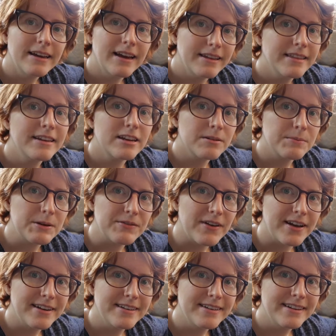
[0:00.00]
I think it'll be
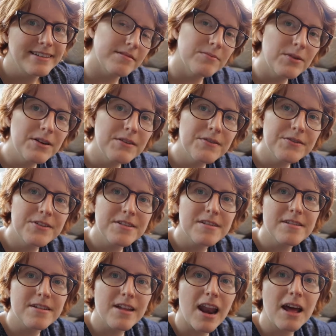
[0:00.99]
fun. It's one of the
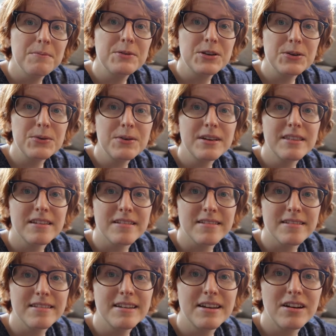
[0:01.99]
reasons that I'm doing
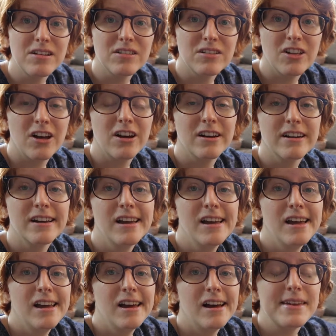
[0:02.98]
this knit along
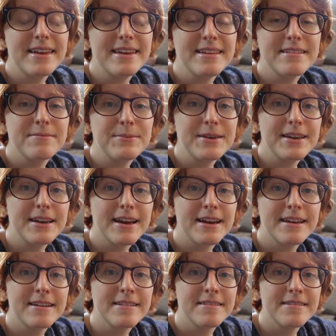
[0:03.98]
is
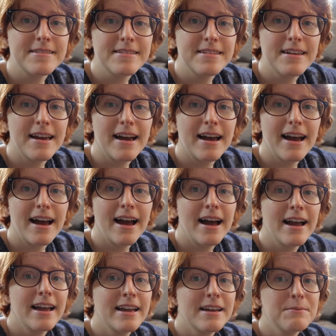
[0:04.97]
because
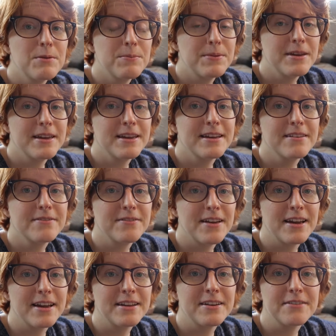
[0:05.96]
I am a big
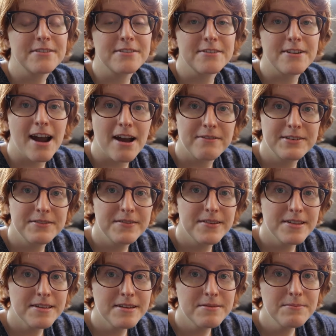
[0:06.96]
fan of
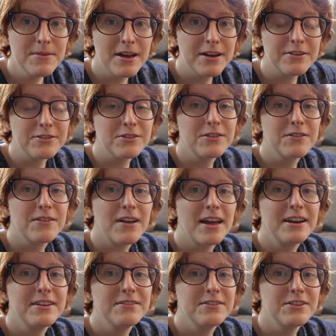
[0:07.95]
craftivism. I don't know if
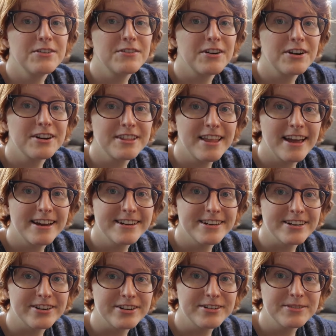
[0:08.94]
any of you have heard that
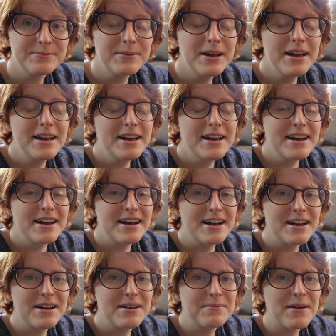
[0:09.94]
term.
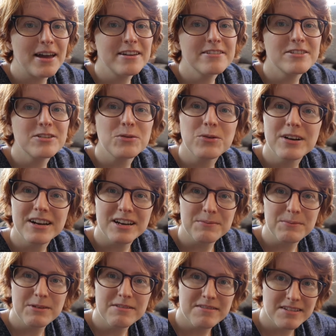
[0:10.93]
I used to work at a
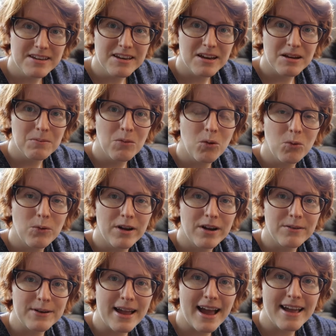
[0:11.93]
museum
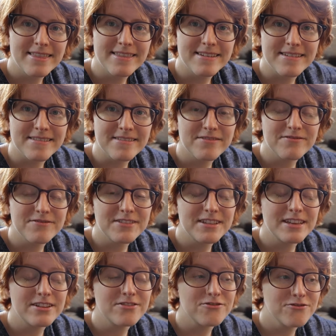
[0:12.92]
where we had this
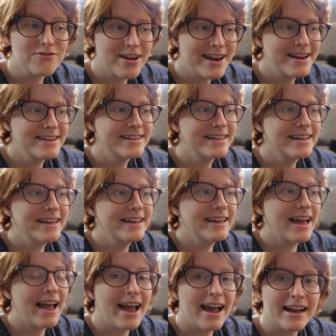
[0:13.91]
really great
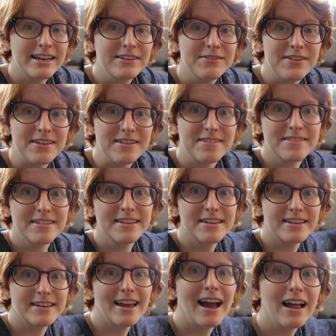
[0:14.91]
activist
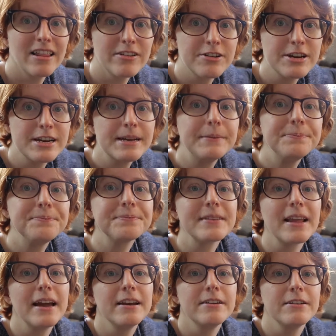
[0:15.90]
gallery,
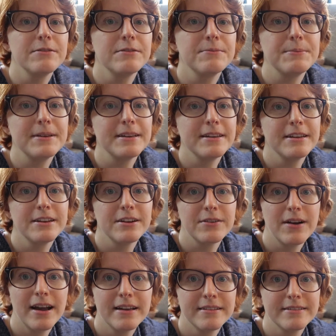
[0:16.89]
and it would be, you know,
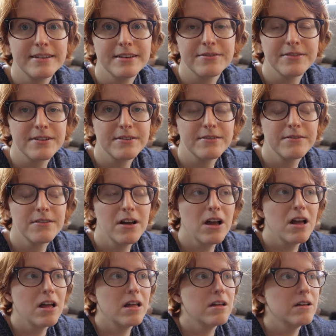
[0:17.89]
different
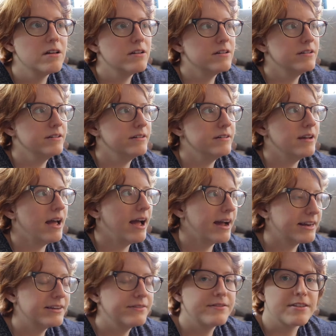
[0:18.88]

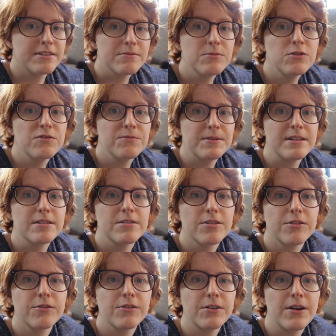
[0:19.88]
activist movements
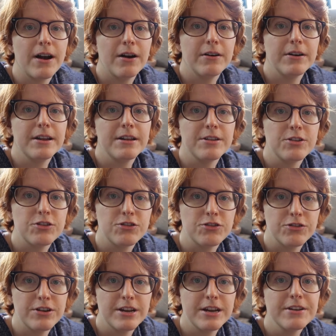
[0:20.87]
throughout
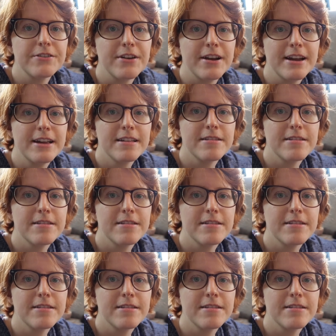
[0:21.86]
history, right?